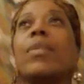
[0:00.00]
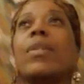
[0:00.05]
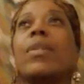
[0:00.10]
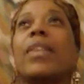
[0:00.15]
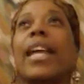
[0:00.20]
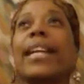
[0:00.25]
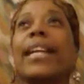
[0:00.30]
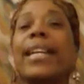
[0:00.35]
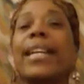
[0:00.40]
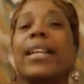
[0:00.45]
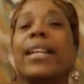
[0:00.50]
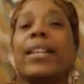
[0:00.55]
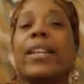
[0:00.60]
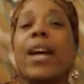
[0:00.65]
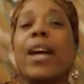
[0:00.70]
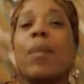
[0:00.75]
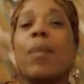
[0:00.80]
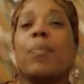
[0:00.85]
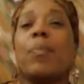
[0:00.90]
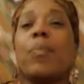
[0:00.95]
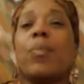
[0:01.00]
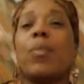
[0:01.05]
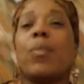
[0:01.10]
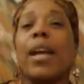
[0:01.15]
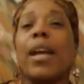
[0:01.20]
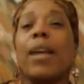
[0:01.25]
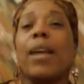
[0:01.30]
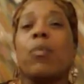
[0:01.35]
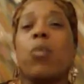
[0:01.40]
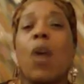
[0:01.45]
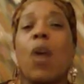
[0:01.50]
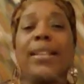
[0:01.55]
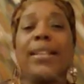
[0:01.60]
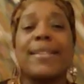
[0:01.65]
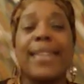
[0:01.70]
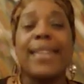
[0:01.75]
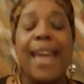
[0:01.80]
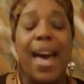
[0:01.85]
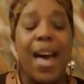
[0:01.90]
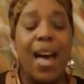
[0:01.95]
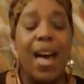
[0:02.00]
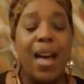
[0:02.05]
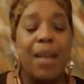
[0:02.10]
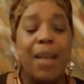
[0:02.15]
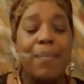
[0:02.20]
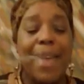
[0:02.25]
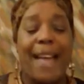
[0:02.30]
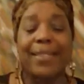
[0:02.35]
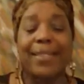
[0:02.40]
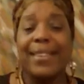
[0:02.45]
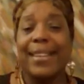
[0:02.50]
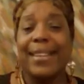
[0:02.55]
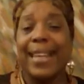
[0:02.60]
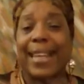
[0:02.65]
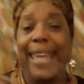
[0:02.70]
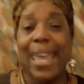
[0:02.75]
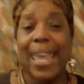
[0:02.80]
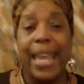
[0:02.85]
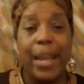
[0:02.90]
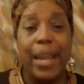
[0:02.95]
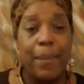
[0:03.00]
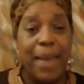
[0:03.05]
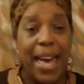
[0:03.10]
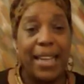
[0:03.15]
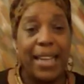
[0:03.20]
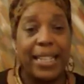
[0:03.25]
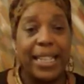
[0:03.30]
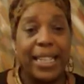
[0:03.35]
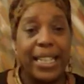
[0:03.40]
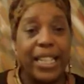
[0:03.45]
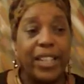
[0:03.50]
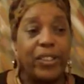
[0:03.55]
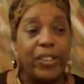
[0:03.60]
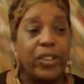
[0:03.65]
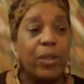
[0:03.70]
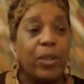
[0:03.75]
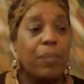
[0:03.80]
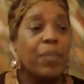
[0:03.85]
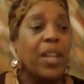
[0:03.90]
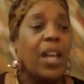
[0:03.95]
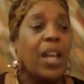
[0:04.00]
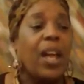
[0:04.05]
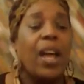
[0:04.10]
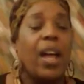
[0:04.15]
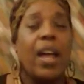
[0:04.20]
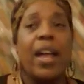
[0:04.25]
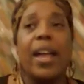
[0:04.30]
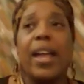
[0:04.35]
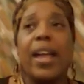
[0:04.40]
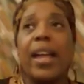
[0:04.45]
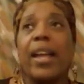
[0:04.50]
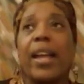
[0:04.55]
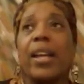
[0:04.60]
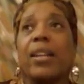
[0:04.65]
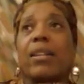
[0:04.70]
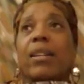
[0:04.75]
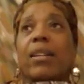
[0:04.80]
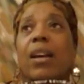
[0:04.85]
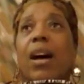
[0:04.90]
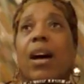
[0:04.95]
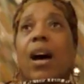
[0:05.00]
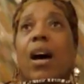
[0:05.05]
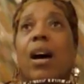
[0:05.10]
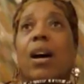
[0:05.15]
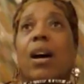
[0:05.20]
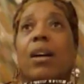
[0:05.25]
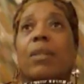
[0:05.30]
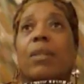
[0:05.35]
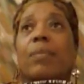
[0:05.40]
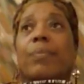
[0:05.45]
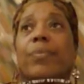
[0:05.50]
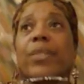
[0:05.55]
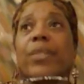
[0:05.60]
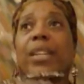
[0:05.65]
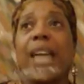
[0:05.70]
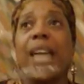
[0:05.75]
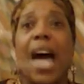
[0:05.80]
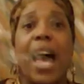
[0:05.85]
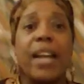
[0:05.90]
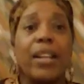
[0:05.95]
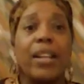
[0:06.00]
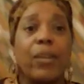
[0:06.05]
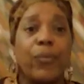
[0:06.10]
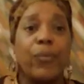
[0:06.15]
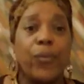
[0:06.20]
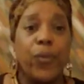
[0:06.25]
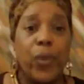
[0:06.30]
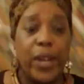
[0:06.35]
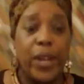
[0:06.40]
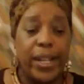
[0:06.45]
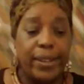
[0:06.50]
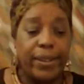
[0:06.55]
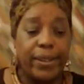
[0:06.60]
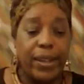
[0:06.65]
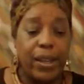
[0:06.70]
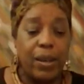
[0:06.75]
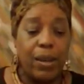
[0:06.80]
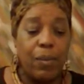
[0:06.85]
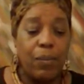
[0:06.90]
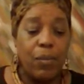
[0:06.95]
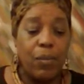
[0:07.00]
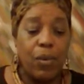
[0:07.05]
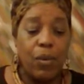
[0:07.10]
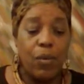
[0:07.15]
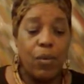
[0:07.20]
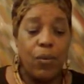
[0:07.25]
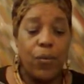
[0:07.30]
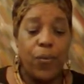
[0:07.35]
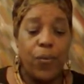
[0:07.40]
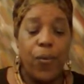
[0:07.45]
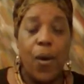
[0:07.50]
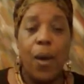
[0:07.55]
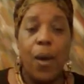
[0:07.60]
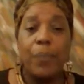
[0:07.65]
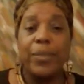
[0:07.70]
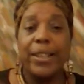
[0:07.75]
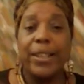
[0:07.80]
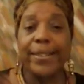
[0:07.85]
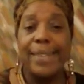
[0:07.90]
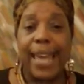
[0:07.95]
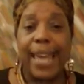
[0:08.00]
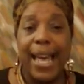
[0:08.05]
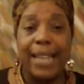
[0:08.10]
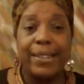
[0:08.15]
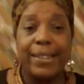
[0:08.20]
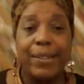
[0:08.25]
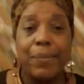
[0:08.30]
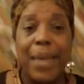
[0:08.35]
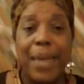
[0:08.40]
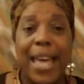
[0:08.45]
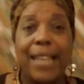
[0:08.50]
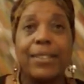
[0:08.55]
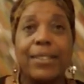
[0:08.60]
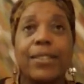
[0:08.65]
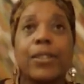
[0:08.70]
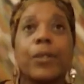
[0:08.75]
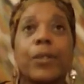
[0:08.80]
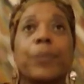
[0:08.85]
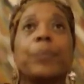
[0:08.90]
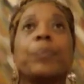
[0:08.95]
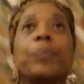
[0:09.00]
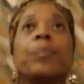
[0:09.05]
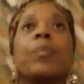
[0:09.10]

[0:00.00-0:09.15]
they end up at one time after they came out of Egypt and uh, God had freed them from the taskmaster